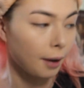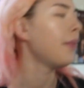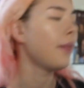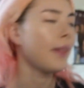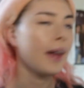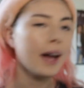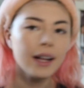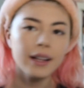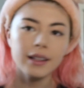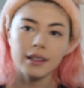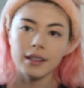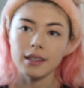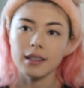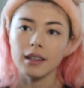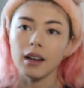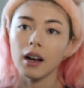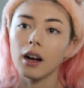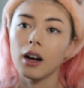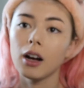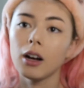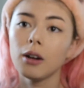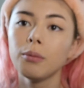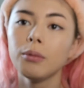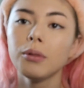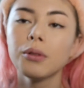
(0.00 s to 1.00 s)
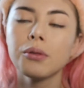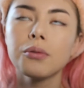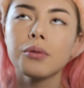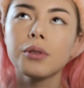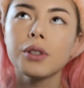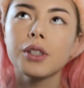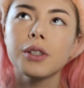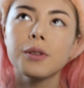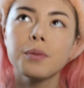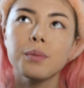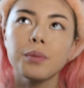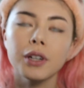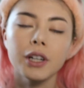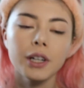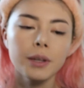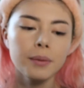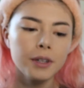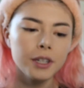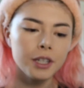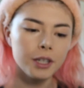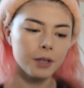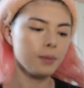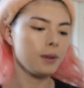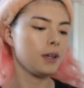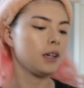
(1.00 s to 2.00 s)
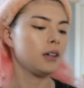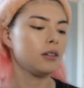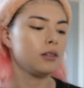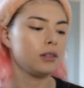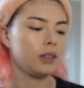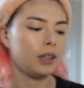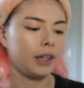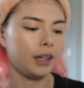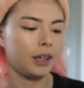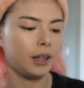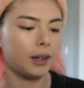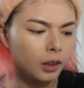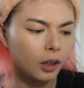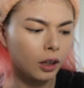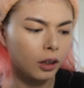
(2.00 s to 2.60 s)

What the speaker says: And that sub was pretty much about like,